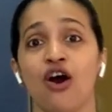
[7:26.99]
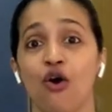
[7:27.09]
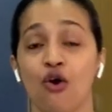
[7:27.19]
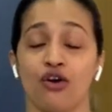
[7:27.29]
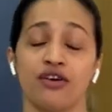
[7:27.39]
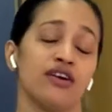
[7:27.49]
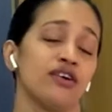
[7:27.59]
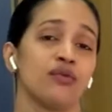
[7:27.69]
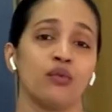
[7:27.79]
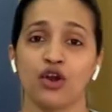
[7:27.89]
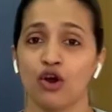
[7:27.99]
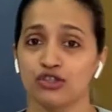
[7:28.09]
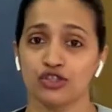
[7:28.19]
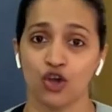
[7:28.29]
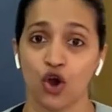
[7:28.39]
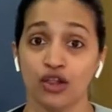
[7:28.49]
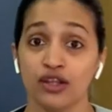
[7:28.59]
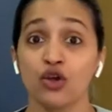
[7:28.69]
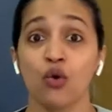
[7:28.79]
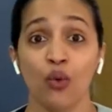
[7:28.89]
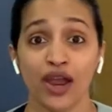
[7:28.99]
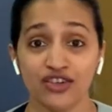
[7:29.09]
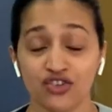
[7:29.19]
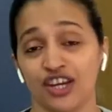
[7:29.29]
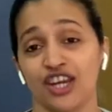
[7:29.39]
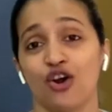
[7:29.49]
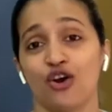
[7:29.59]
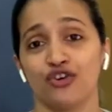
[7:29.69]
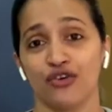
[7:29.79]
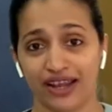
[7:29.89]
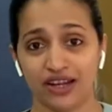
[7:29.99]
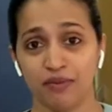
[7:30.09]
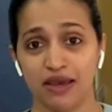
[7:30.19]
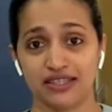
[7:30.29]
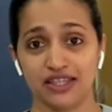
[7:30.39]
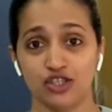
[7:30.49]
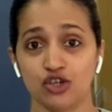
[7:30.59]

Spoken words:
or we also call it weight training, on a regular basis.